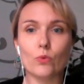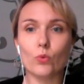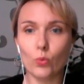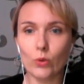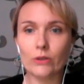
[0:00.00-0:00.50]

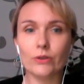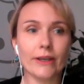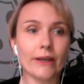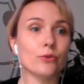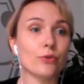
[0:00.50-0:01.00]
will
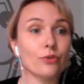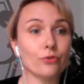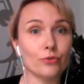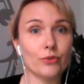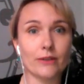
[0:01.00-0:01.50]
get you
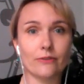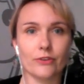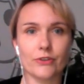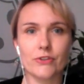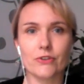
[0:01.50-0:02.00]
through that
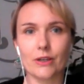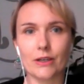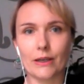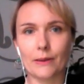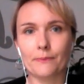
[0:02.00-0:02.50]
first screening